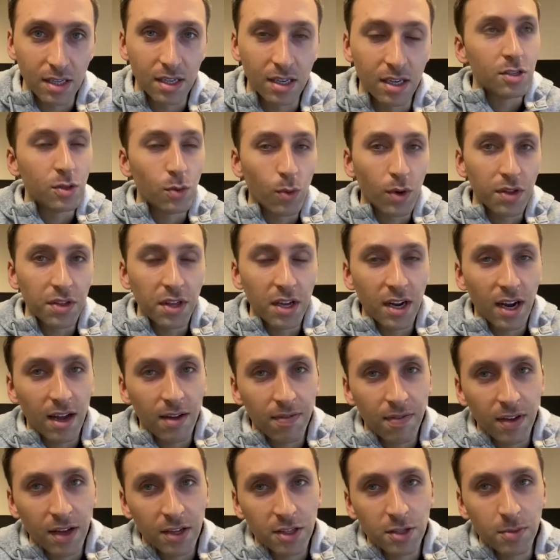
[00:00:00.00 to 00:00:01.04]
So one thing I
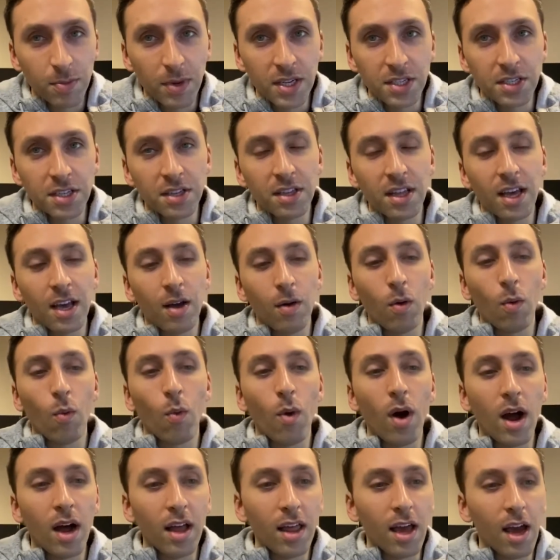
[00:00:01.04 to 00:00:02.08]
failed to mention that
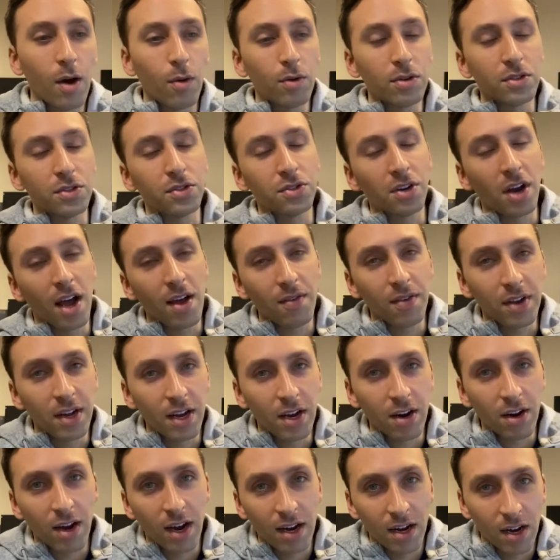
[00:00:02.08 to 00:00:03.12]
while I was driving
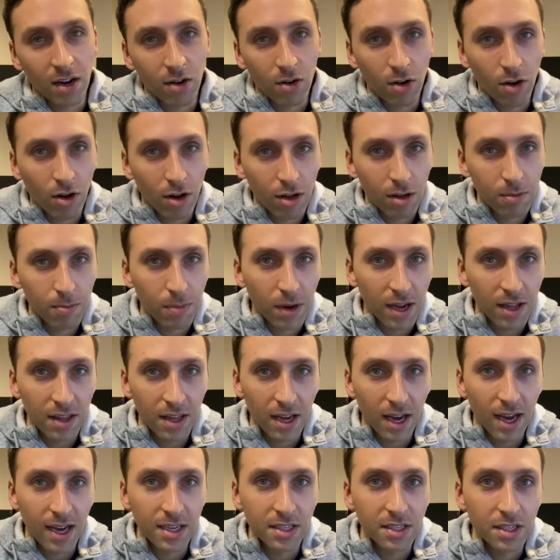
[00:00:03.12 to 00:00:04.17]
here, I got called by the
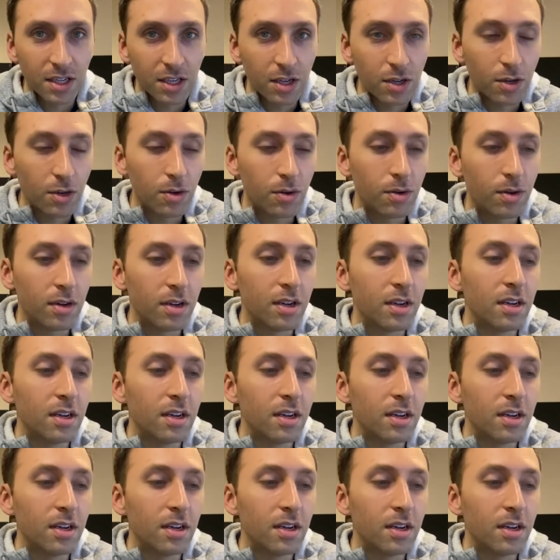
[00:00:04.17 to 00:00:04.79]
ICU